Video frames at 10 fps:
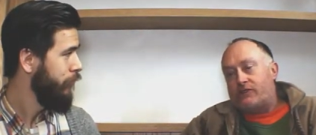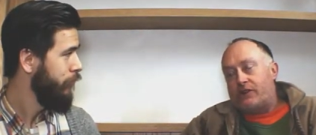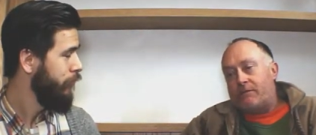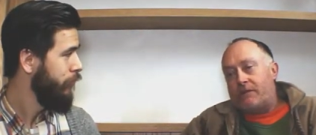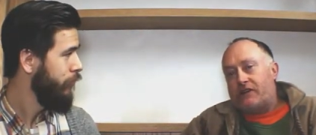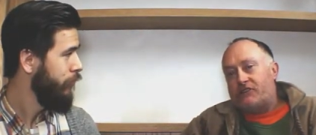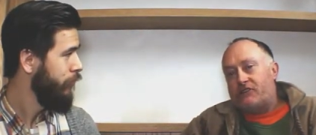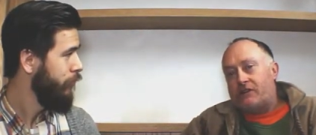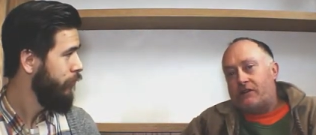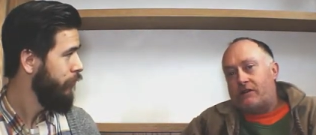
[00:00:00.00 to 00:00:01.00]
Speaker 1: uh, based
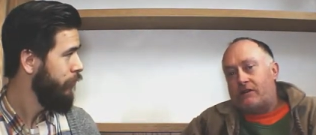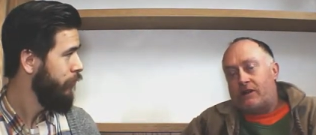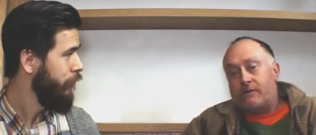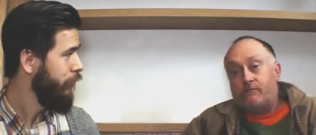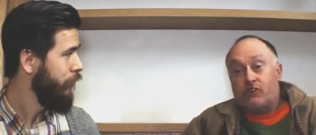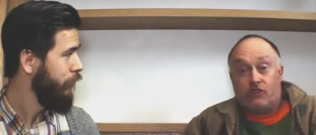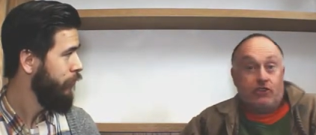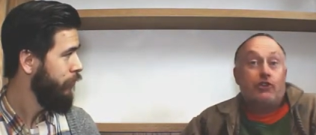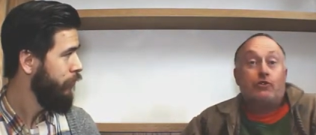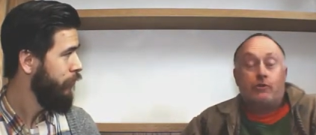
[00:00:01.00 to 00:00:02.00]
on um, just
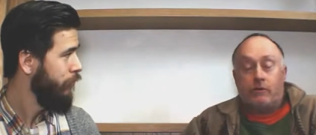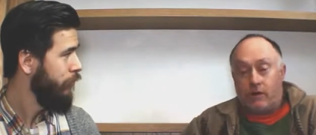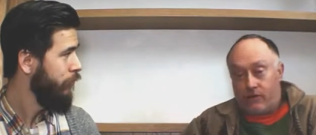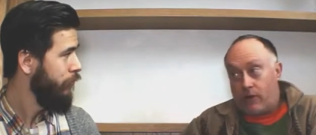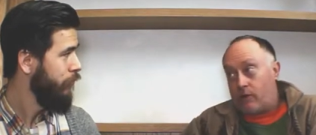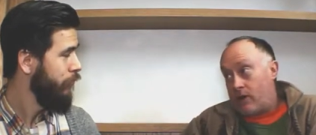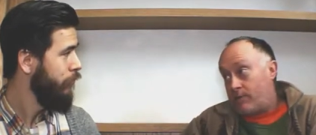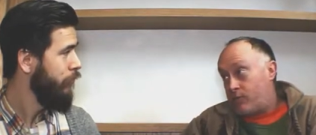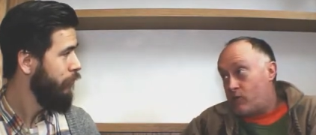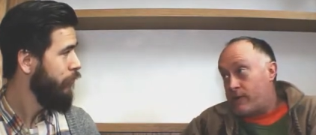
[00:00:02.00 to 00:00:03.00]
youth that were on
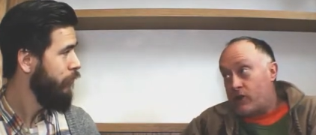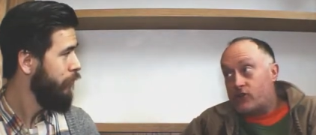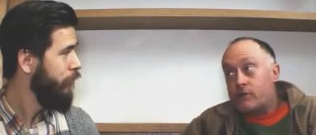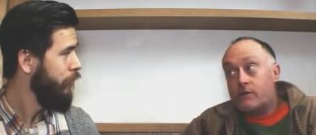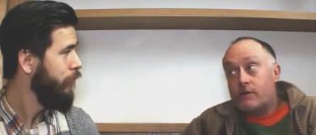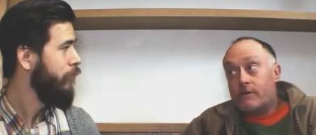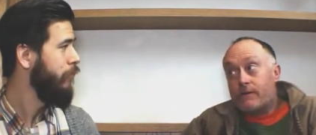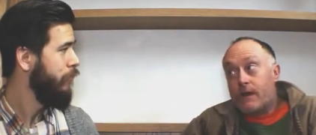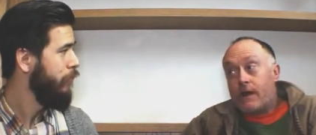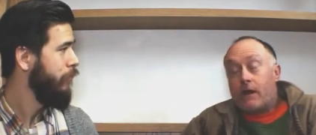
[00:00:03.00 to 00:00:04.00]
probation. Hmm.
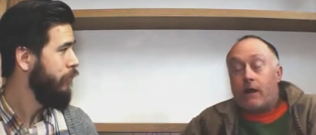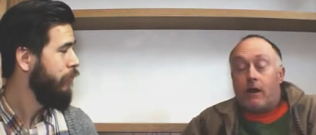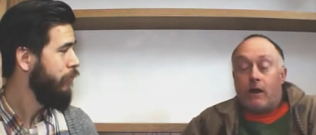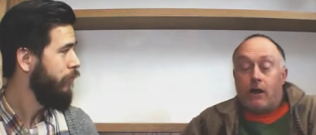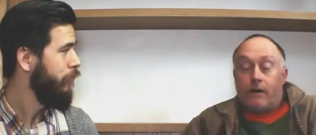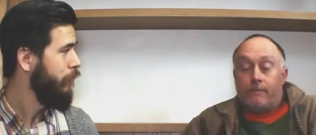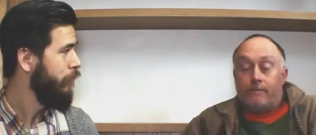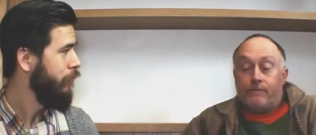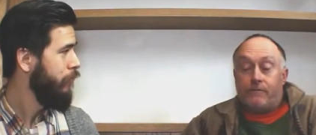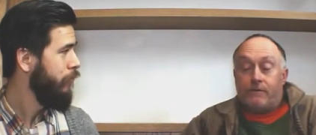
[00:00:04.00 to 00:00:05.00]

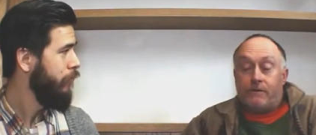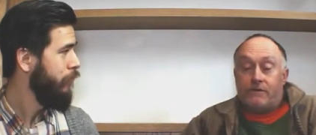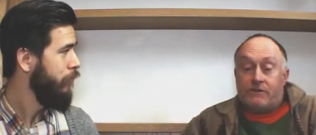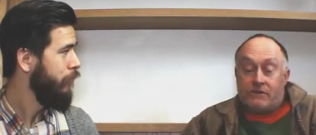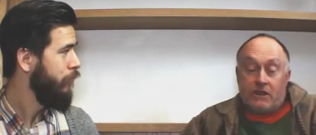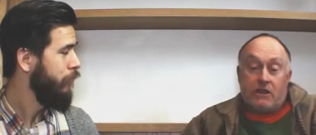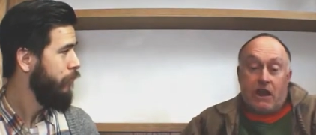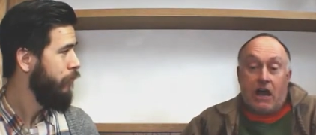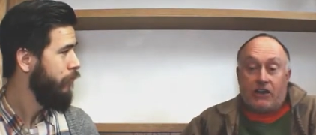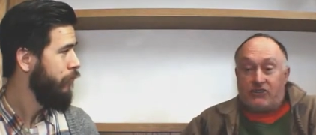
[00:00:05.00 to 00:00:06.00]
Um, in the
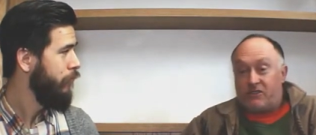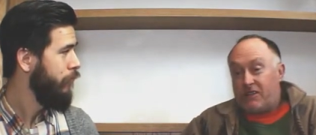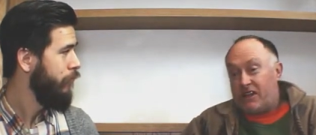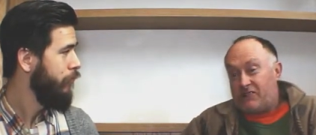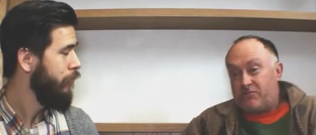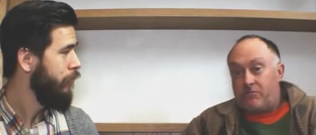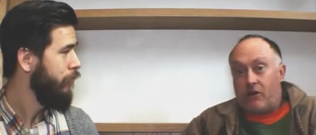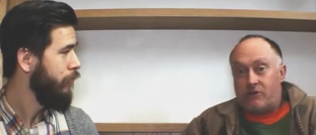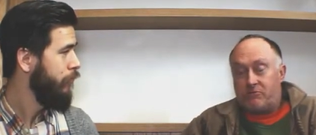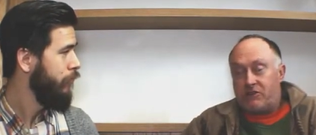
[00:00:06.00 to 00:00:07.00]
last, I guess,
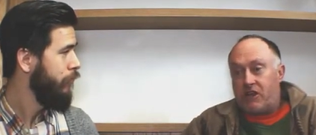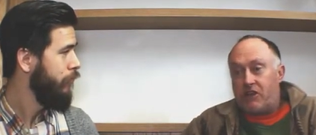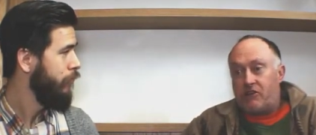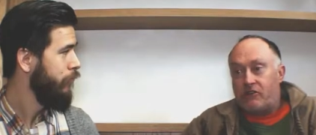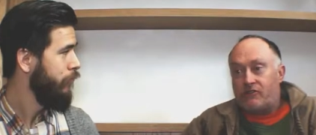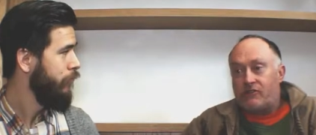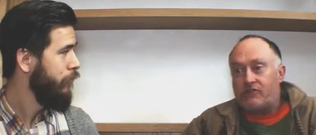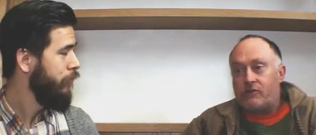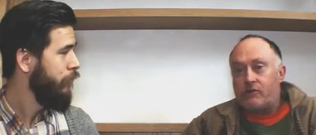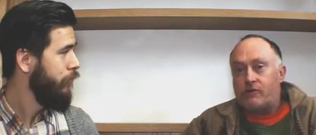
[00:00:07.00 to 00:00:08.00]
approximately ten years or
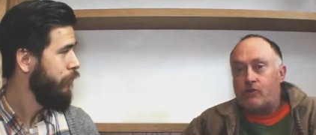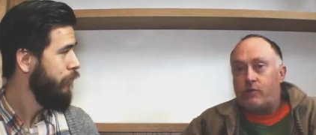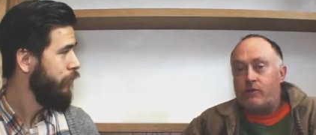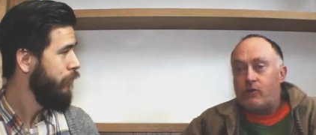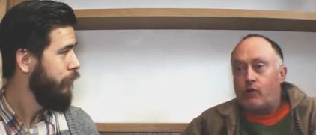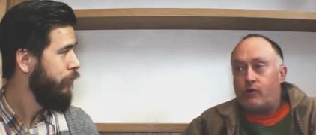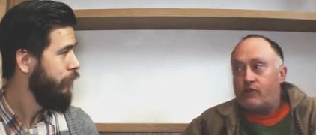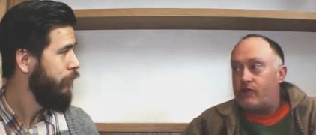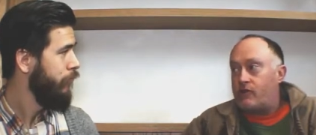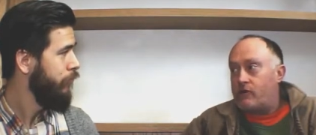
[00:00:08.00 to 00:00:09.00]
so, it's opened the doors
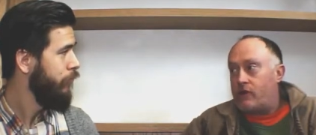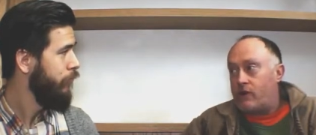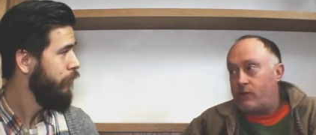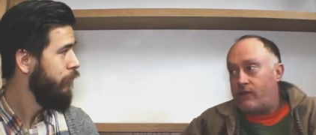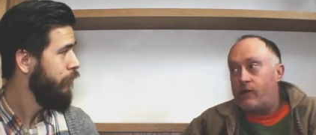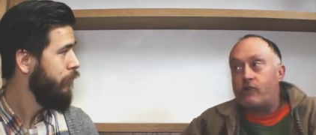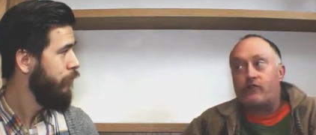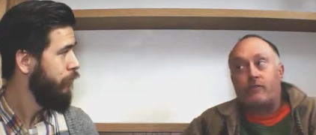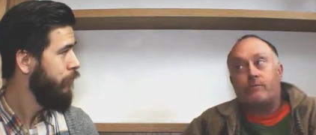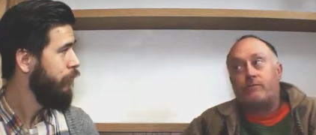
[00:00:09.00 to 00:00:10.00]
for uh, referrals
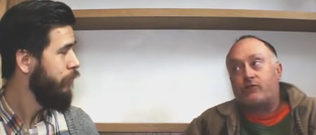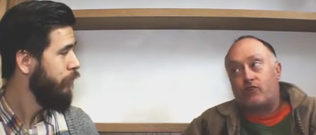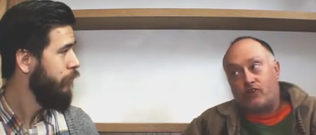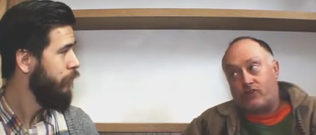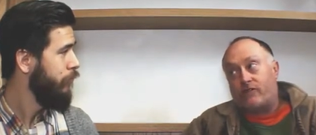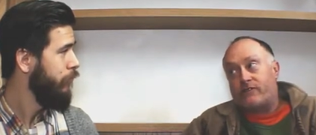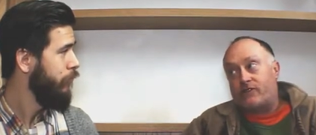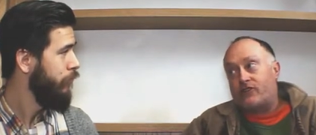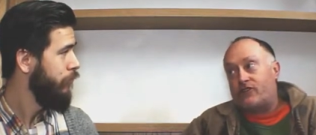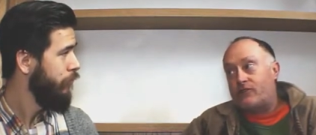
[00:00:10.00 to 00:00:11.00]
from social
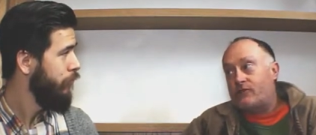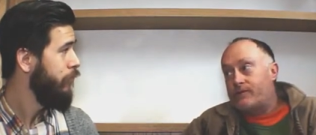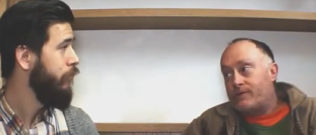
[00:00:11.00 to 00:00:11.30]
services too.